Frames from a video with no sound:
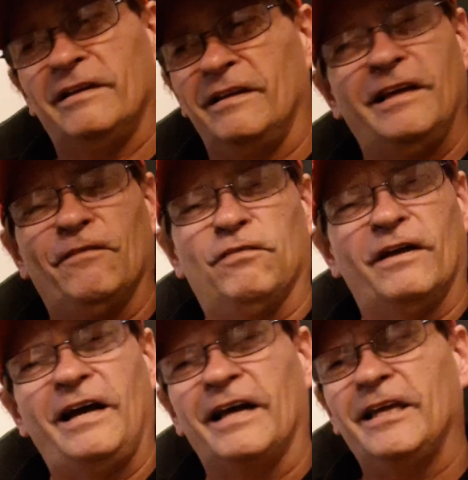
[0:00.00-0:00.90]

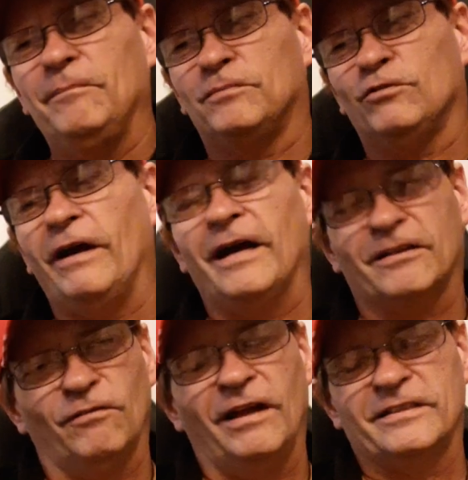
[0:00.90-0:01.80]
Definitely, I keep track
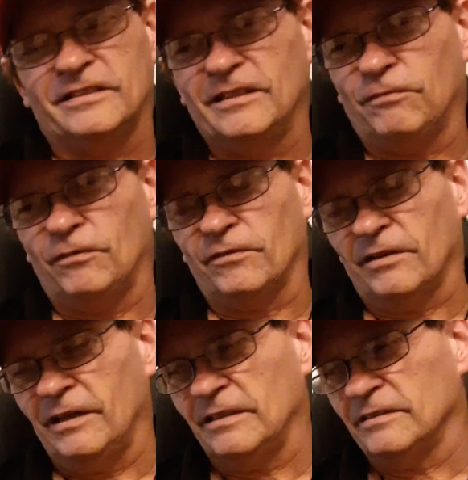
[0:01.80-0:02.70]
of lots of different
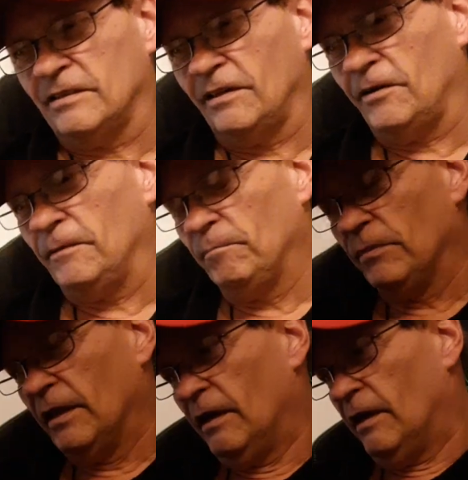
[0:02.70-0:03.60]
things here.
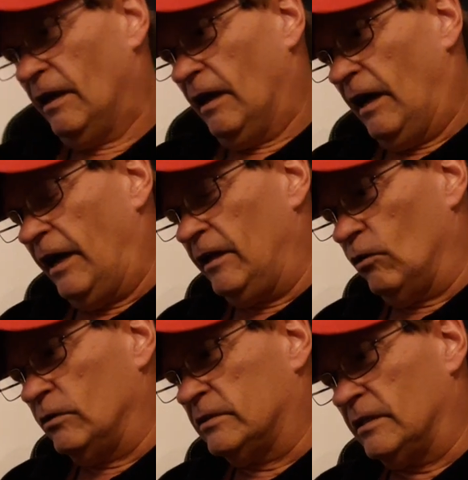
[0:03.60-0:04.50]
I
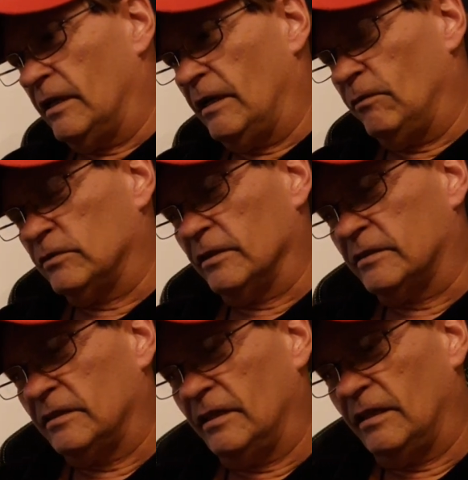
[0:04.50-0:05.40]
noticed I was
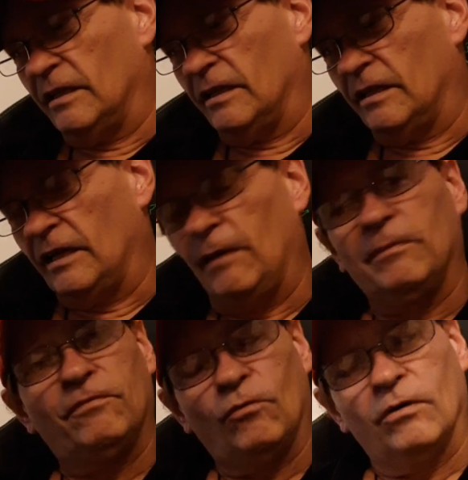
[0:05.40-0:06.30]
listening night
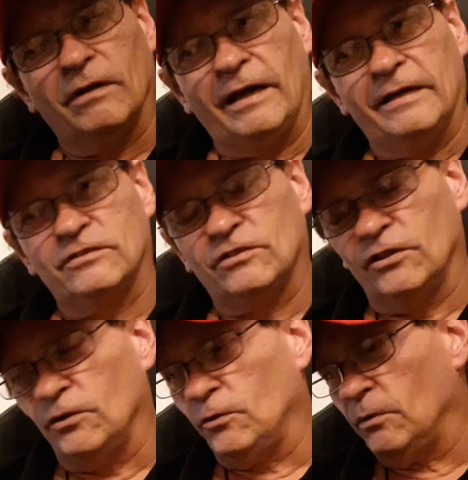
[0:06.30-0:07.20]
before last
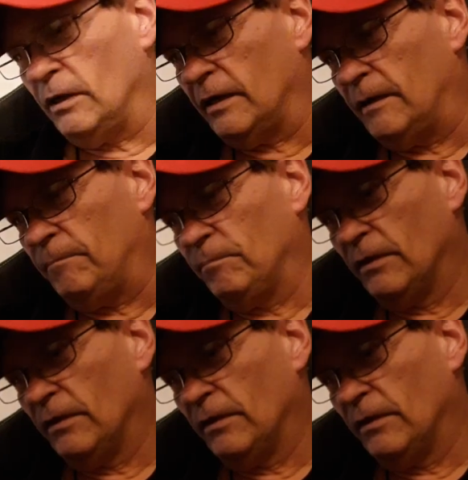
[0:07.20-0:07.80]
too.